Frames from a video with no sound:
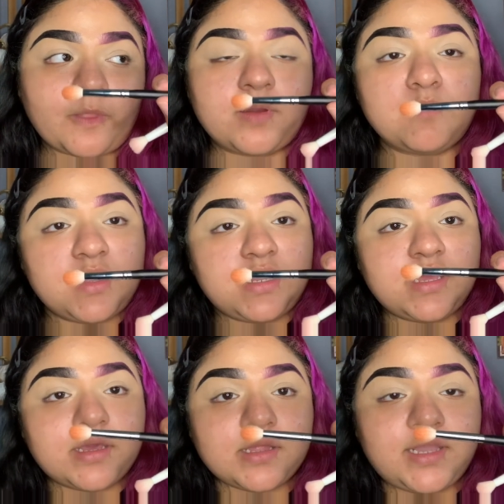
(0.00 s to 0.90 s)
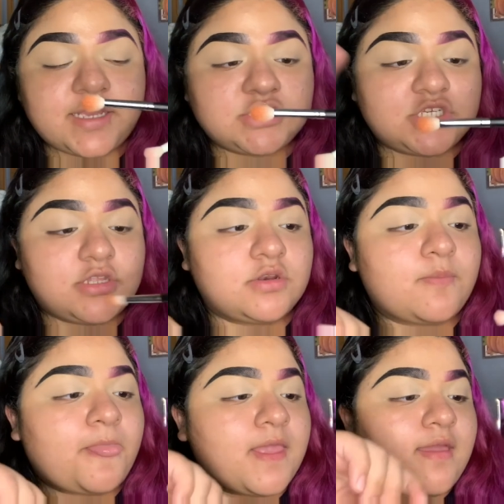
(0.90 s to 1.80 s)
mini collection,
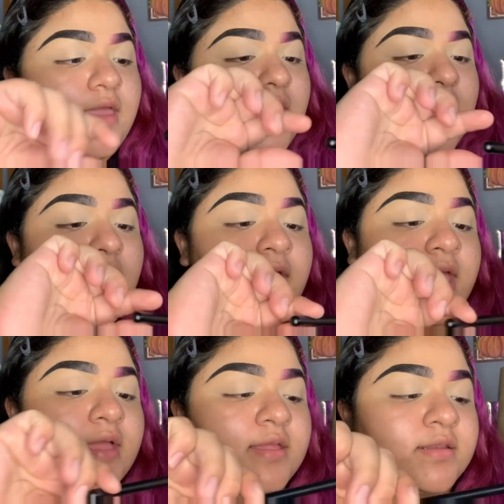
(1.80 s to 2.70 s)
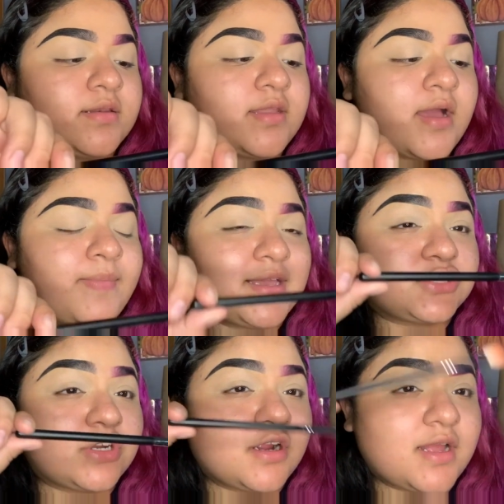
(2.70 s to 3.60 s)
and I'm not
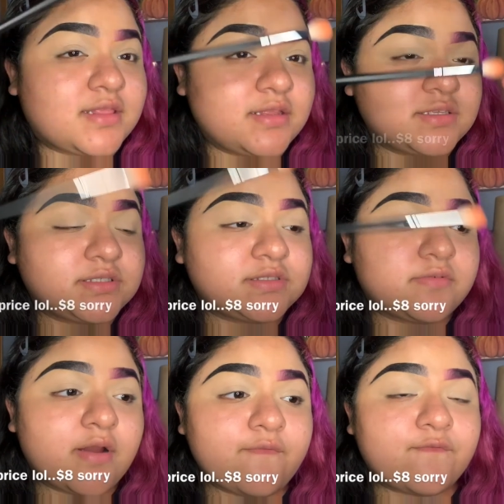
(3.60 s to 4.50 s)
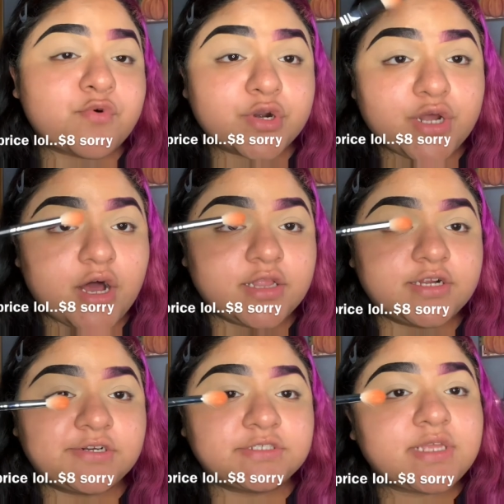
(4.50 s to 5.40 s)
sure, I think this is around
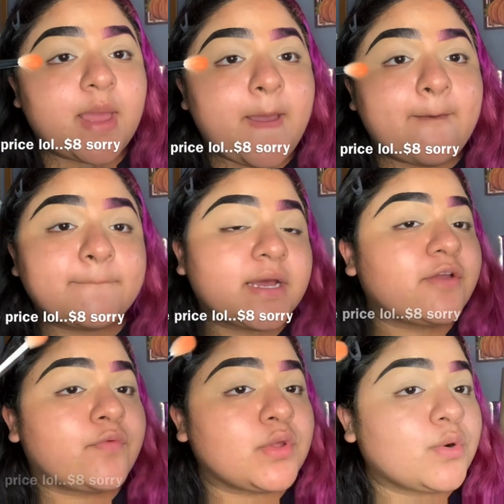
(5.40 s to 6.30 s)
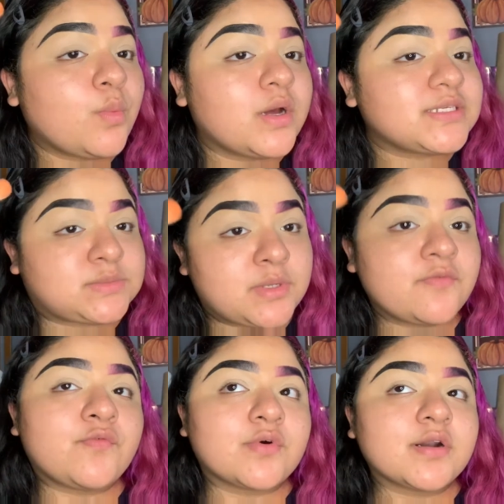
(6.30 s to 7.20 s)
$4. But if you don't want to spend
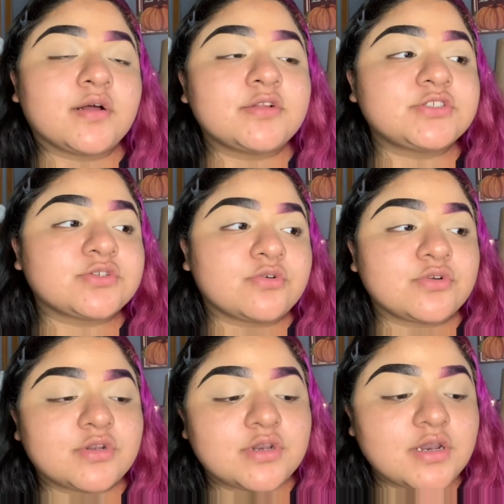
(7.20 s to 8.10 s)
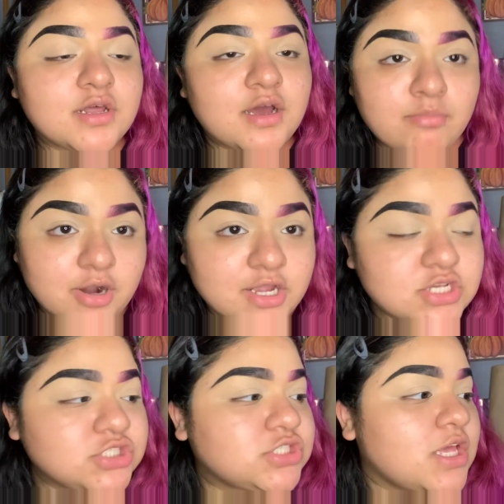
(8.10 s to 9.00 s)
$4 on a
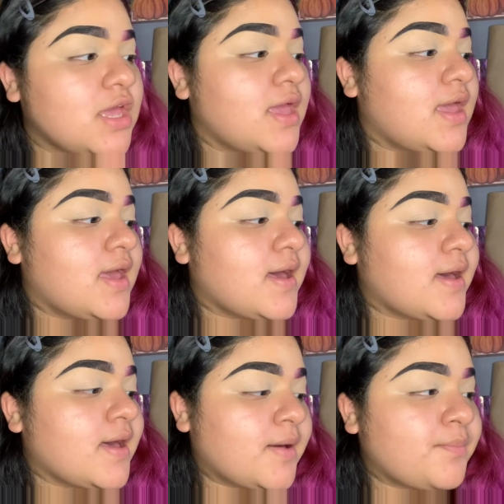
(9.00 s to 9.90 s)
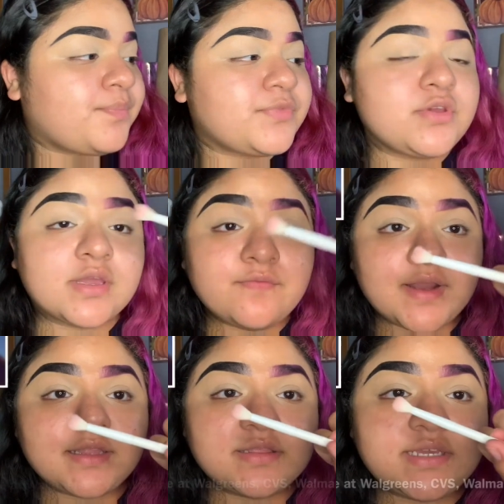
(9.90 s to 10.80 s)
brush, you can
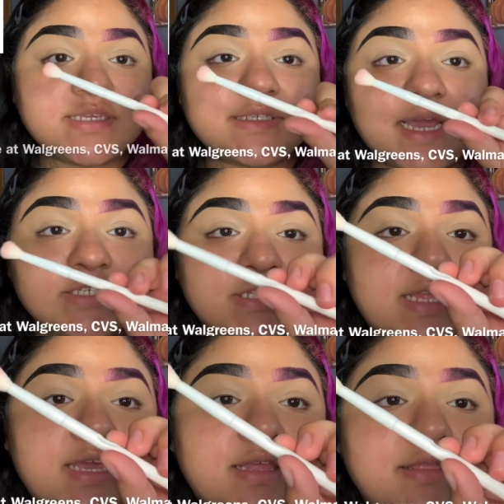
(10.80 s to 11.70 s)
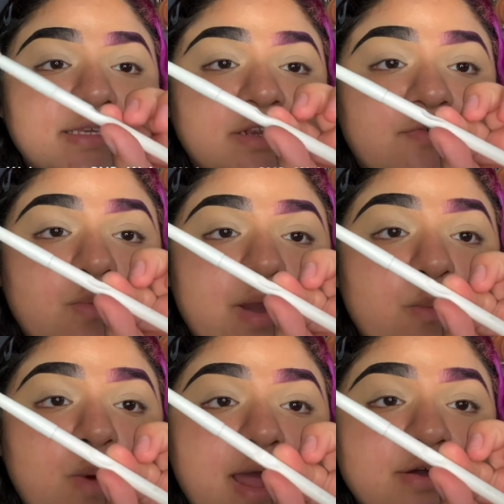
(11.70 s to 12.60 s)
find these. Actually, these are from Wet n
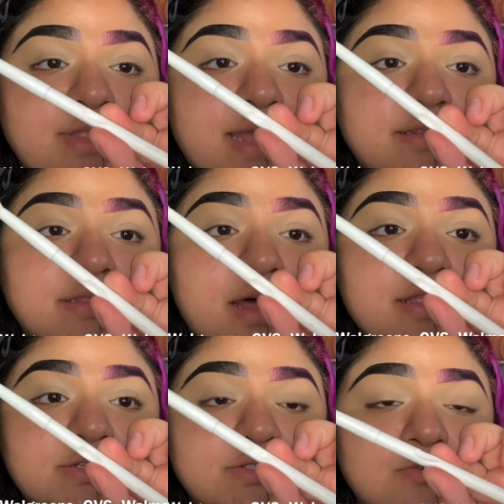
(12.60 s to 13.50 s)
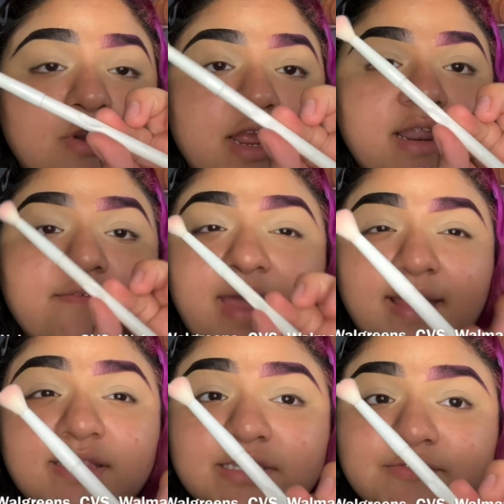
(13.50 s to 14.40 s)
Wild at the dollar store, and I've
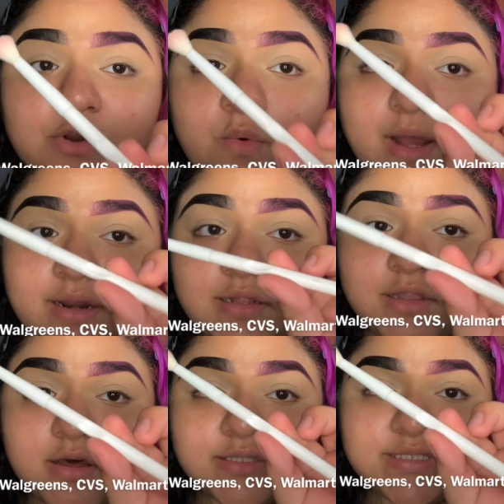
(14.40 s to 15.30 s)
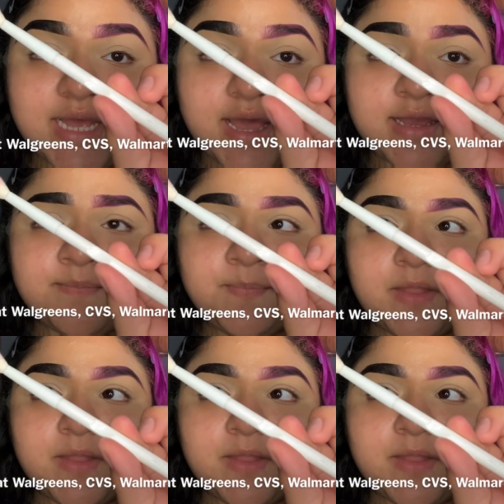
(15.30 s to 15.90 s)
had these for quite a long time